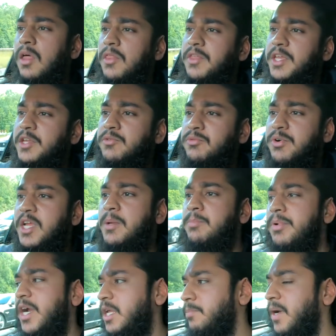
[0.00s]
the rear
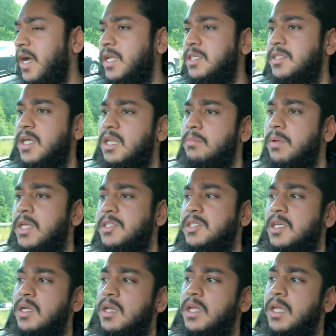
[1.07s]
brake pads had
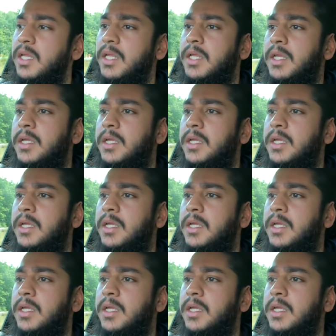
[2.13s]
basically